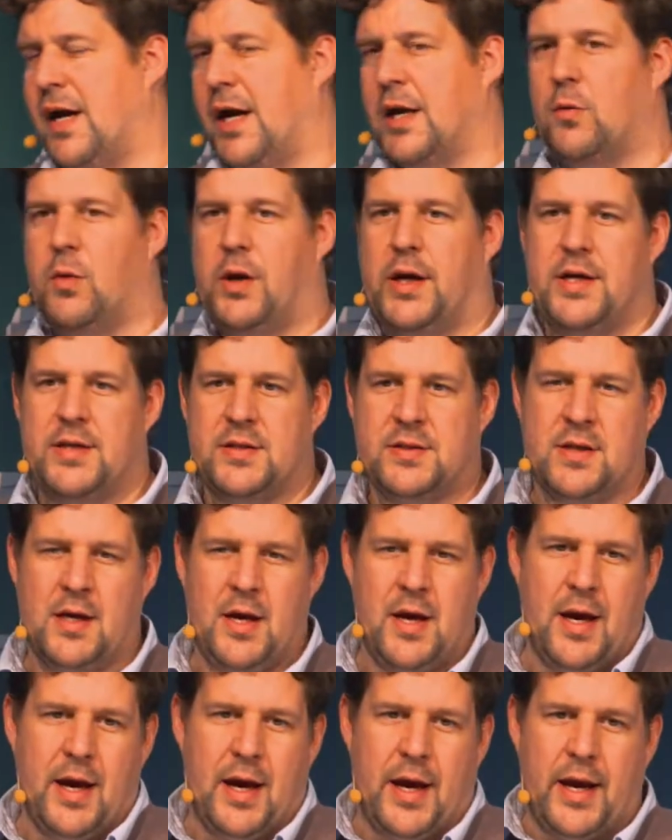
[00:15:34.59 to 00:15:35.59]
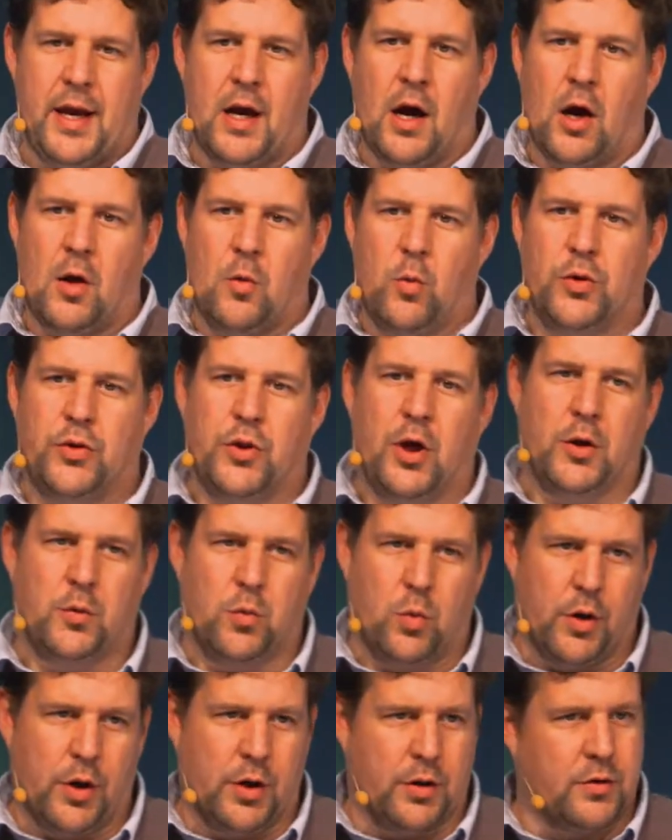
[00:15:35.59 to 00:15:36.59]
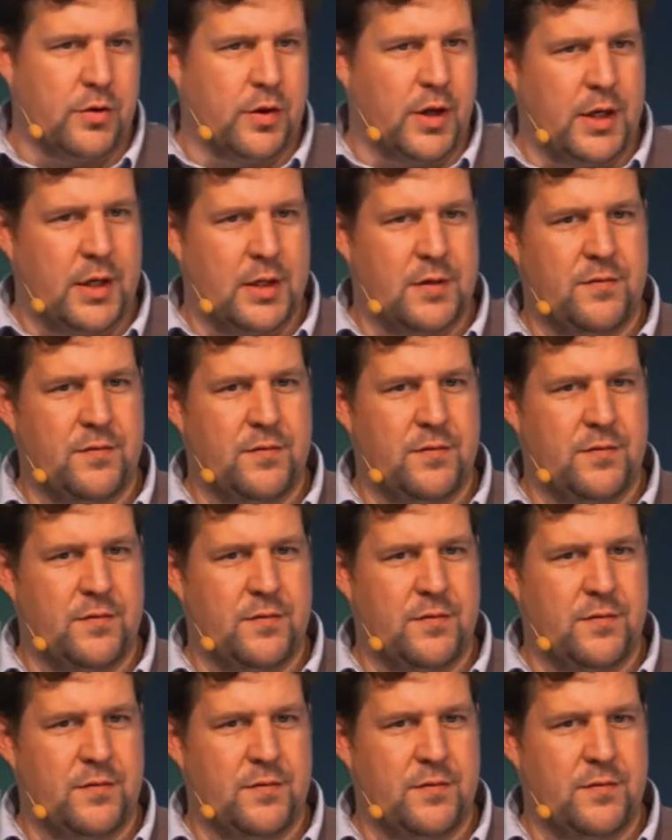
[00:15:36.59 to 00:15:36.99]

Otherwise, AR would not work, right?